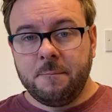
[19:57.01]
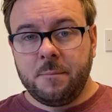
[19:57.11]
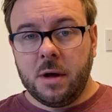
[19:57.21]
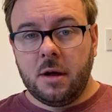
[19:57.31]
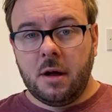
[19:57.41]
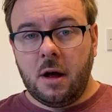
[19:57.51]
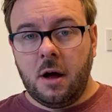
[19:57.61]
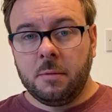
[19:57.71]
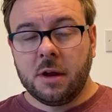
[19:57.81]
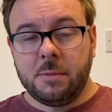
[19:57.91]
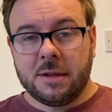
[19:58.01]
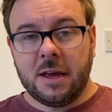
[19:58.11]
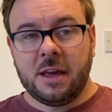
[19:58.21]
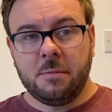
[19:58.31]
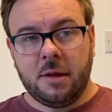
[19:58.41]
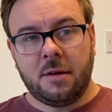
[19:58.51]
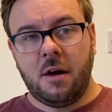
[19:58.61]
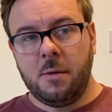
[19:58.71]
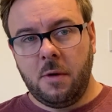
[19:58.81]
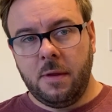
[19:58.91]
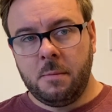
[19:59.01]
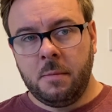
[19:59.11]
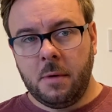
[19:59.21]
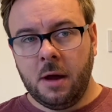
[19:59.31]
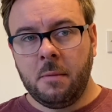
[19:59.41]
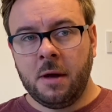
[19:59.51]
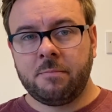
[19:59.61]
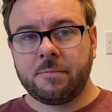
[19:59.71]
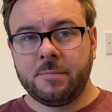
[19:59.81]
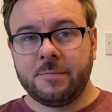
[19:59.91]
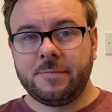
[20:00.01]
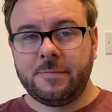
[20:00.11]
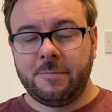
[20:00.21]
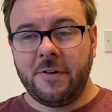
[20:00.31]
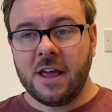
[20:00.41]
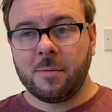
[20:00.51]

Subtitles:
but I'm going to be taking my time on them. My vague